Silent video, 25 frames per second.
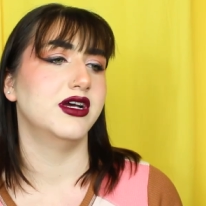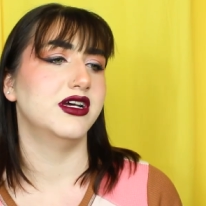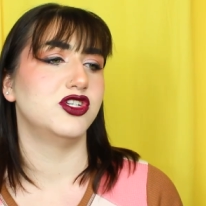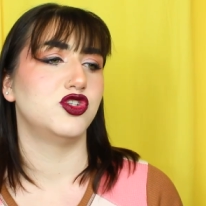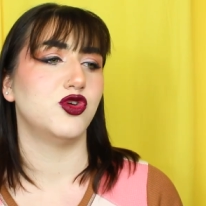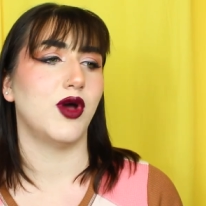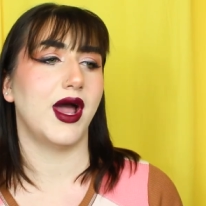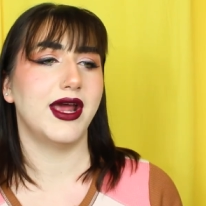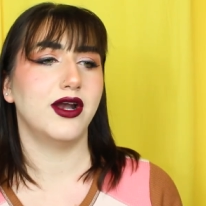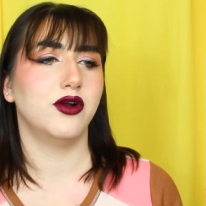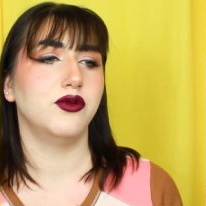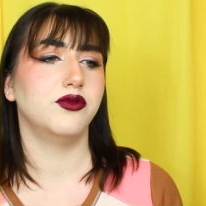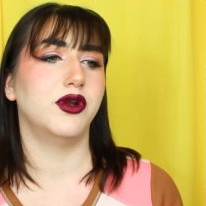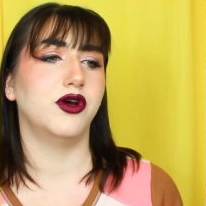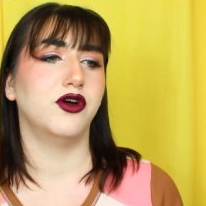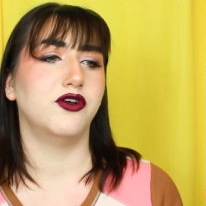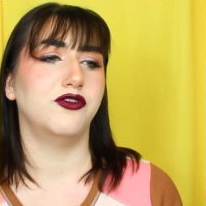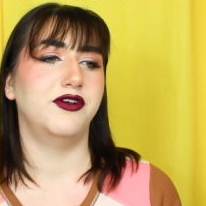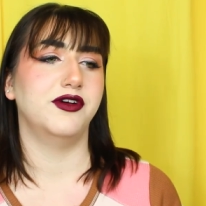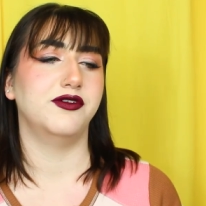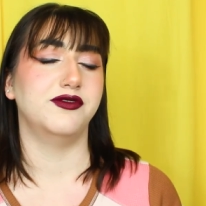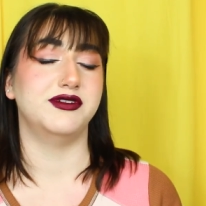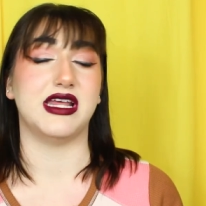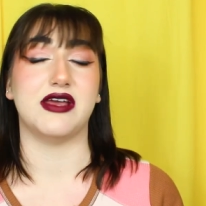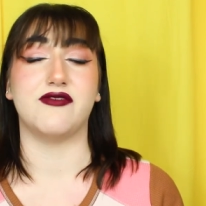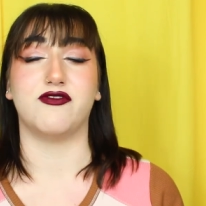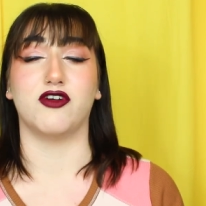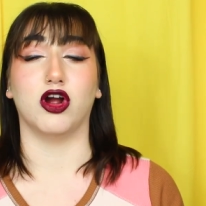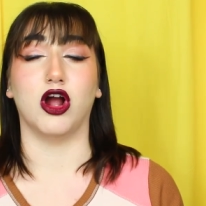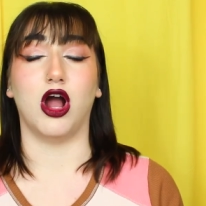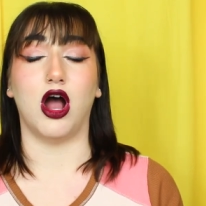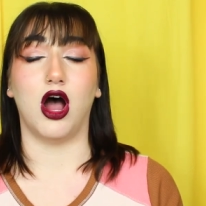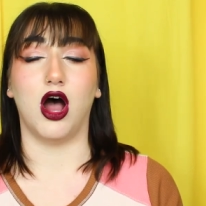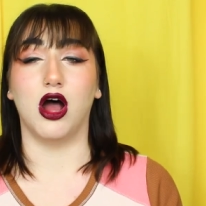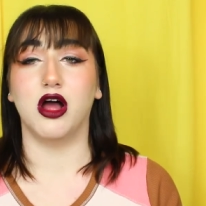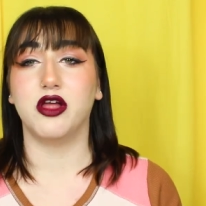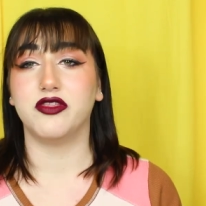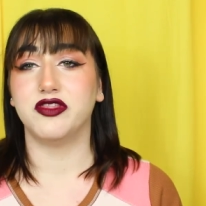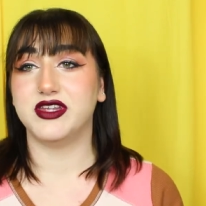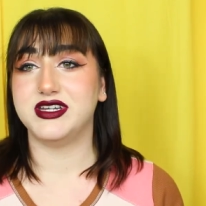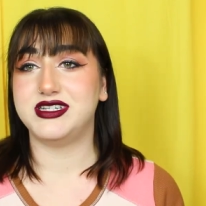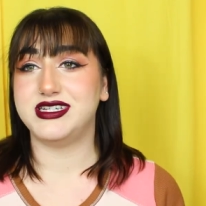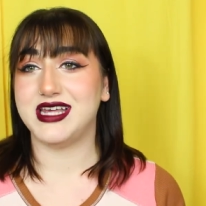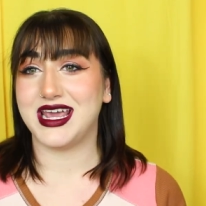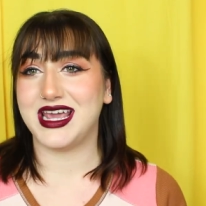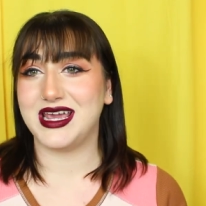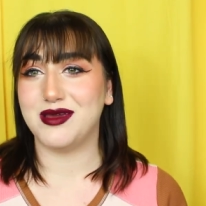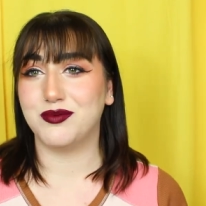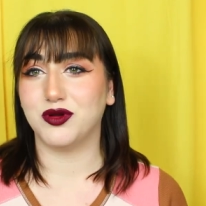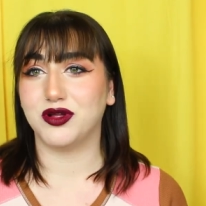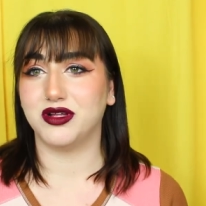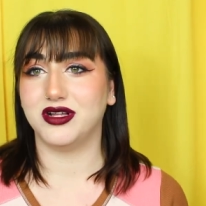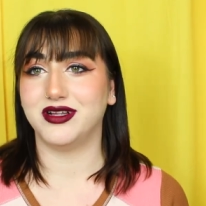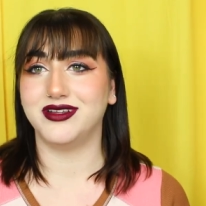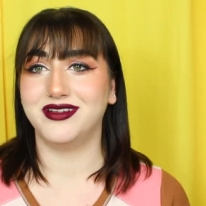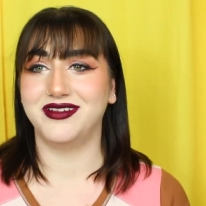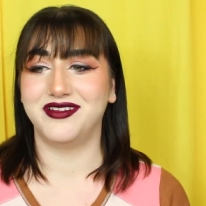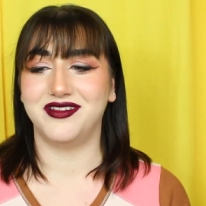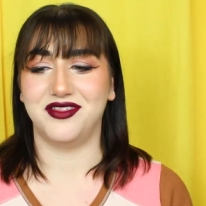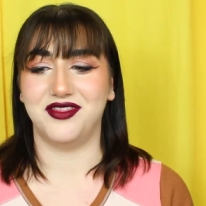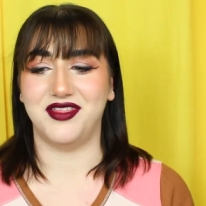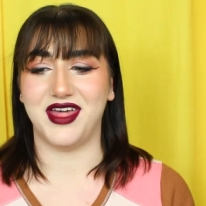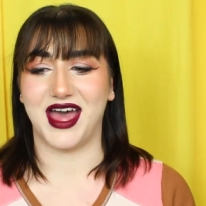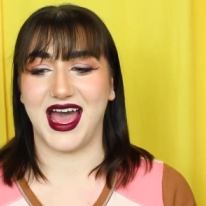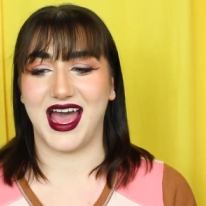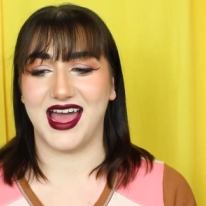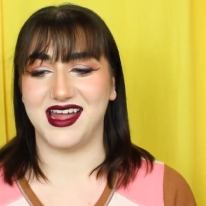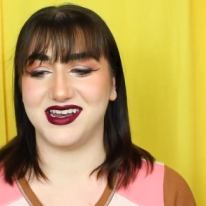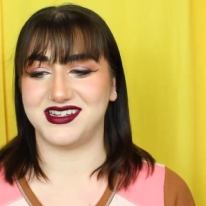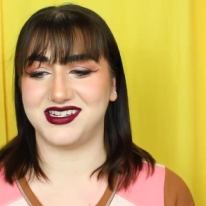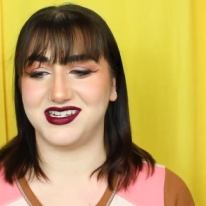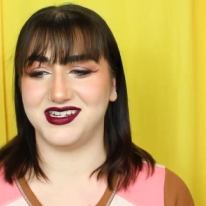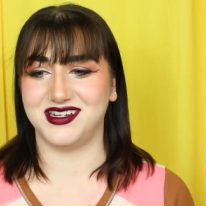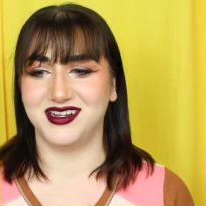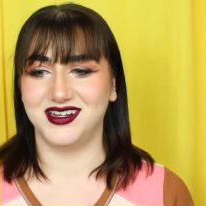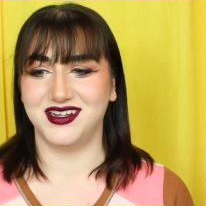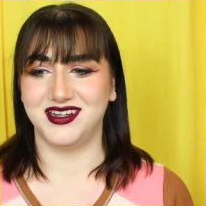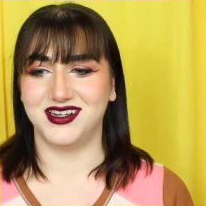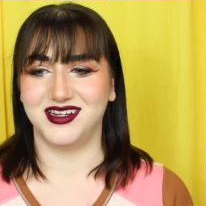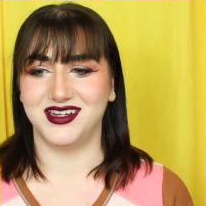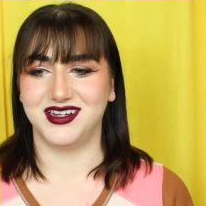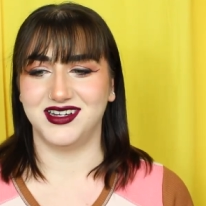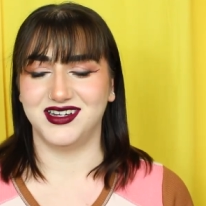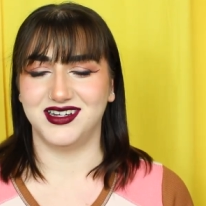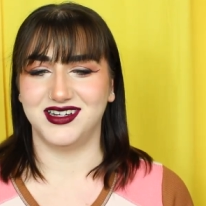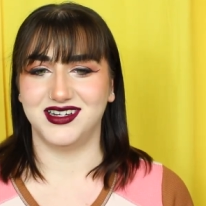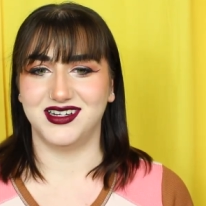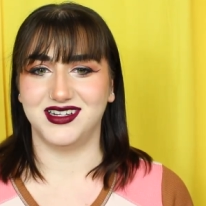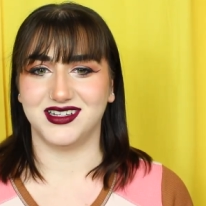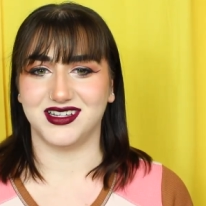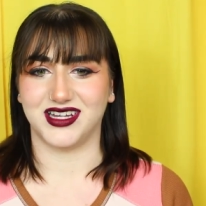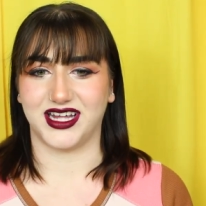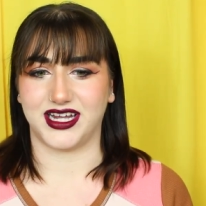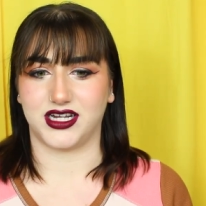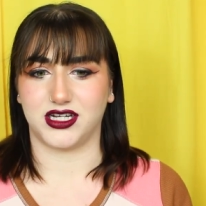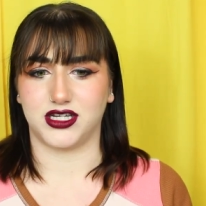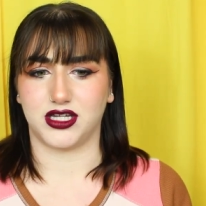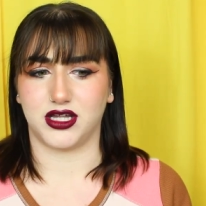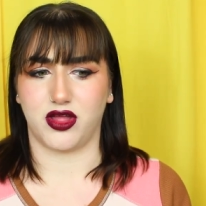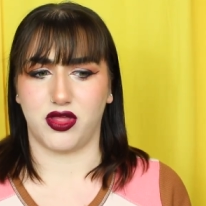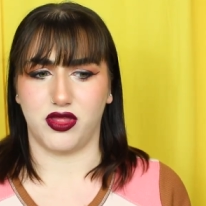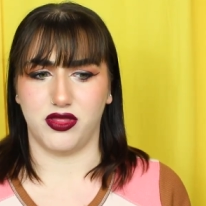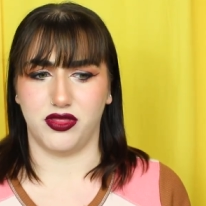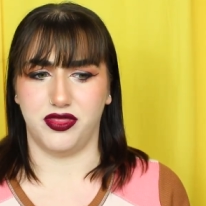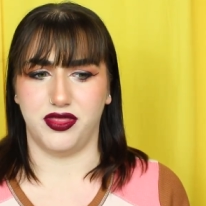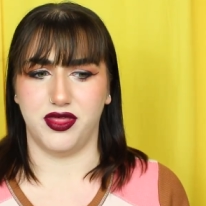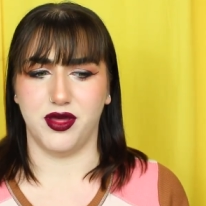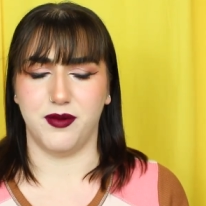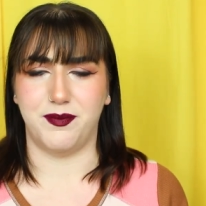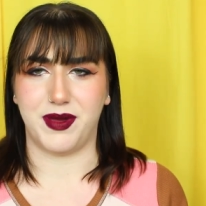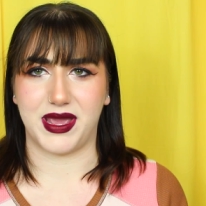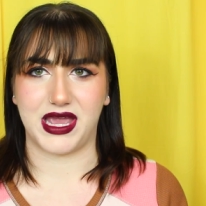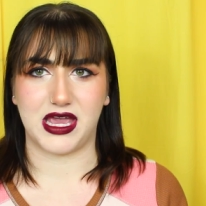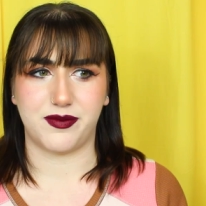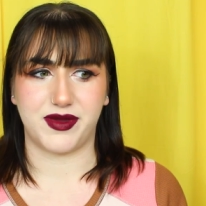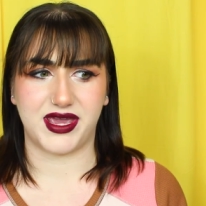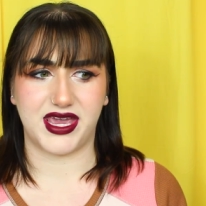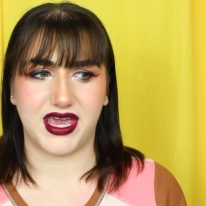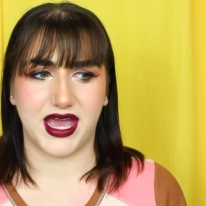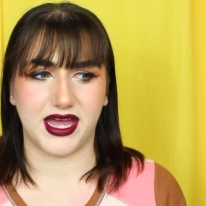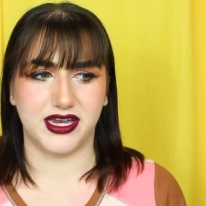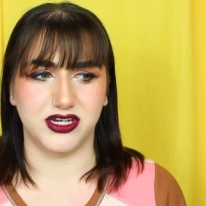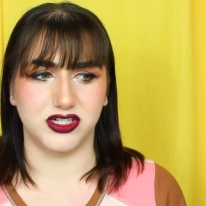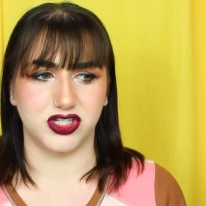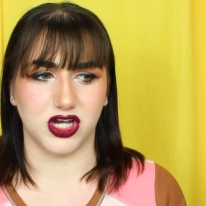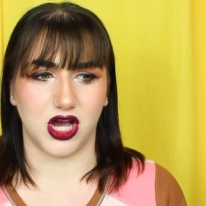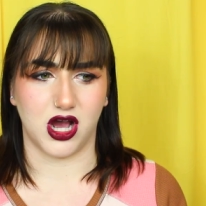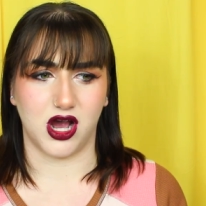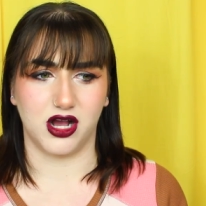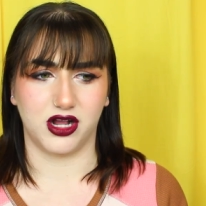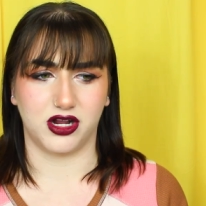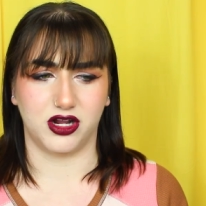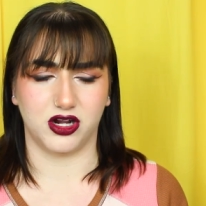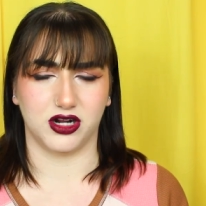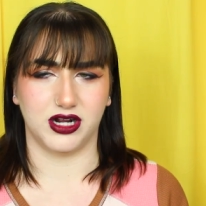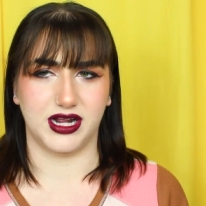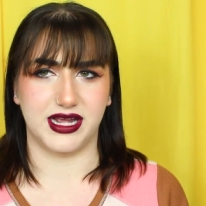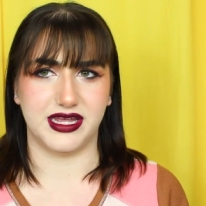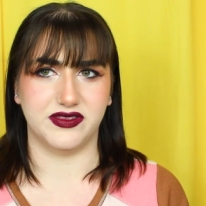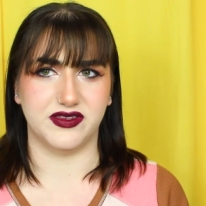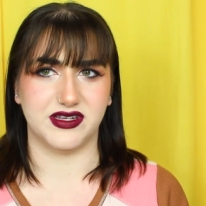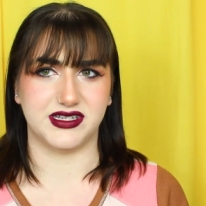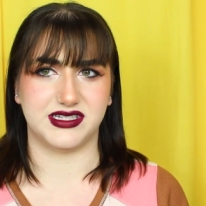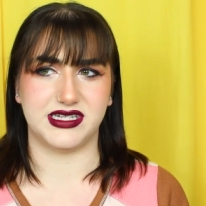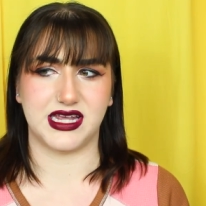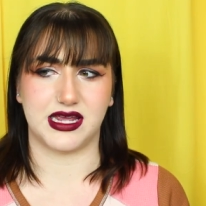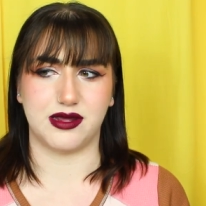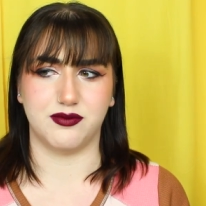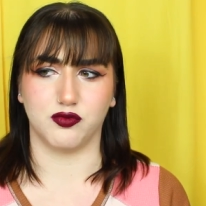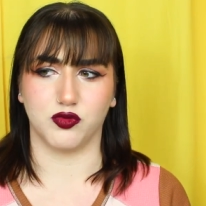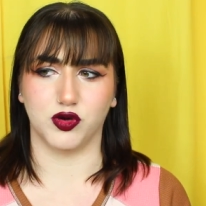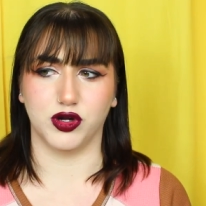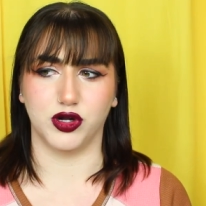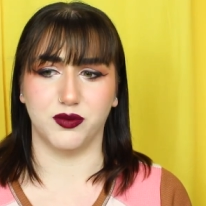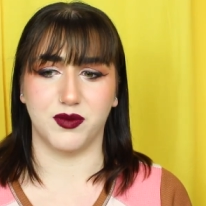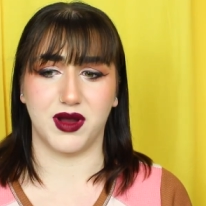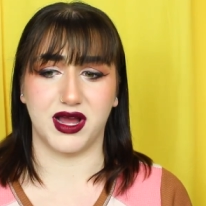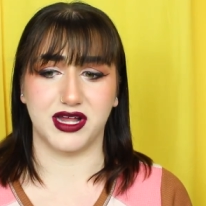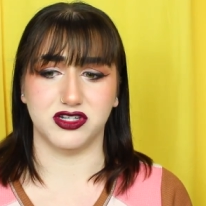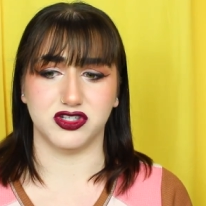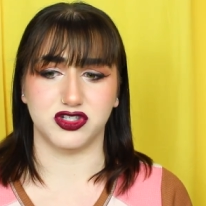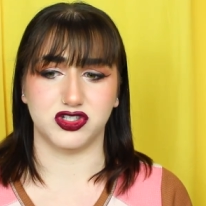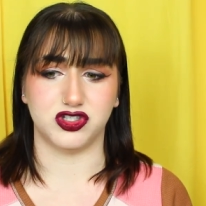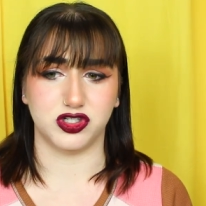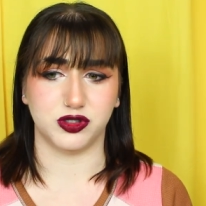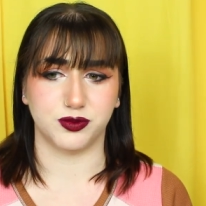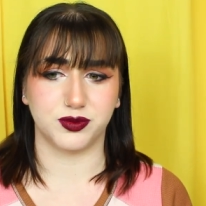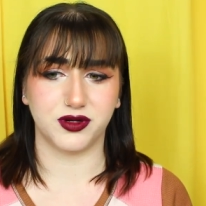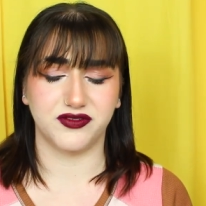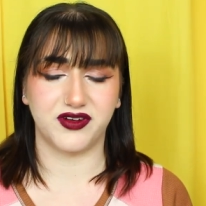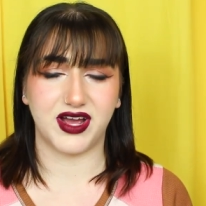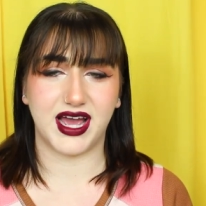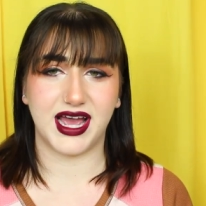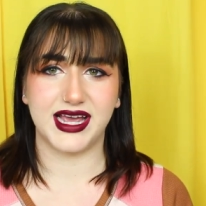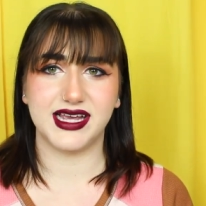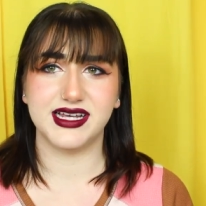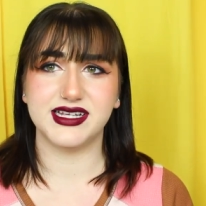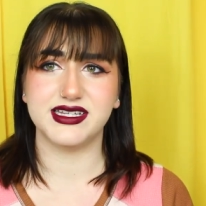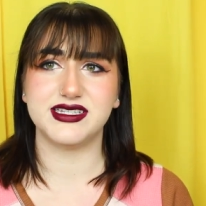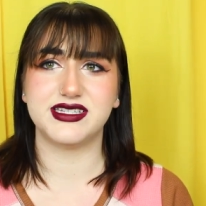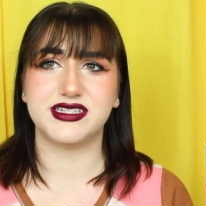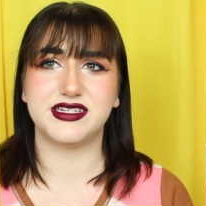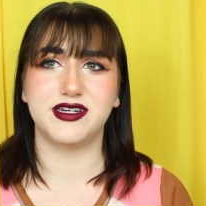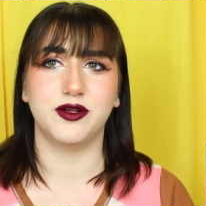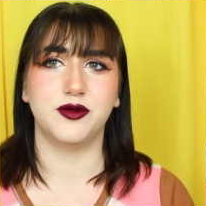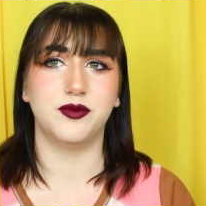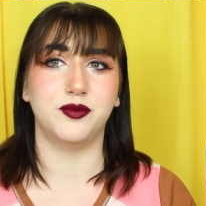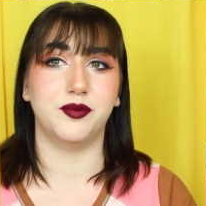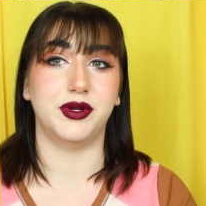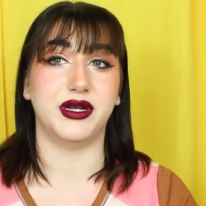So I don't know if it was ever on the table that like the baby and dog are in the same room unsupervised.